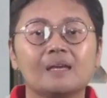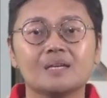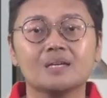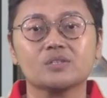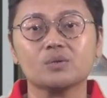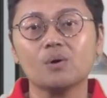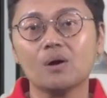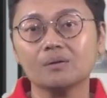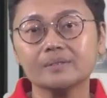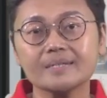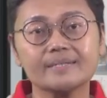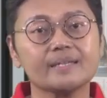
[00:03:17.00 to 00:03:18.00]
So all
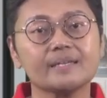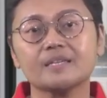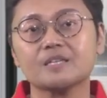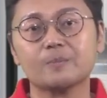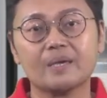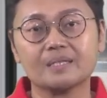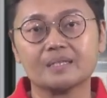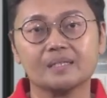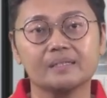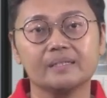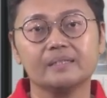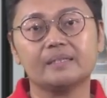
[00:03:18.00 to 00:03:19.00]
these things is
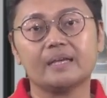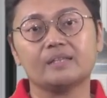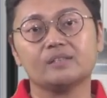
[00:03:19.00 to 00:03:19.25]
basically that